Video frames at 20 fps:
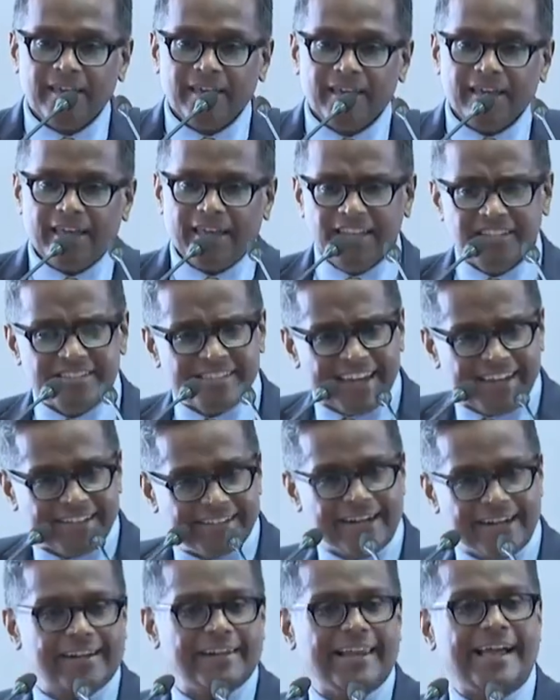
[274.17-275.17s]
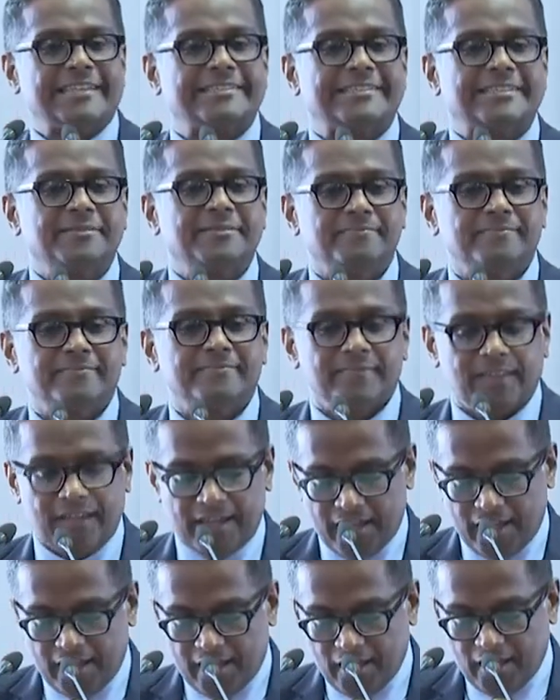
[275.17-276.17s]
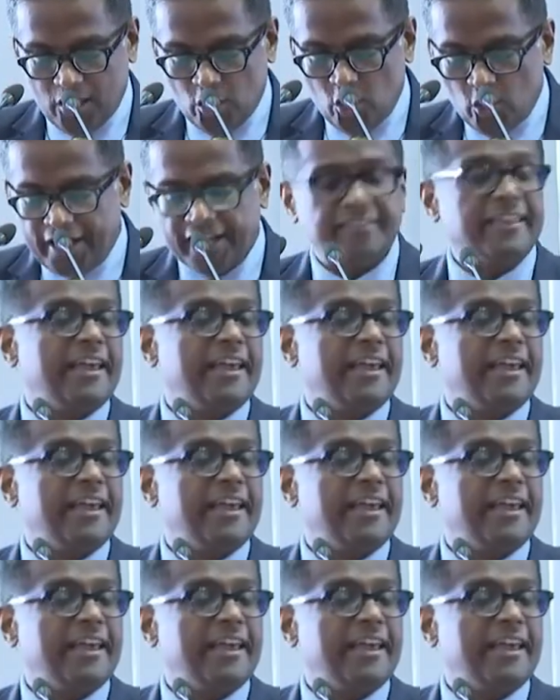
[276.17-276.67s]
Inside the class, you look at the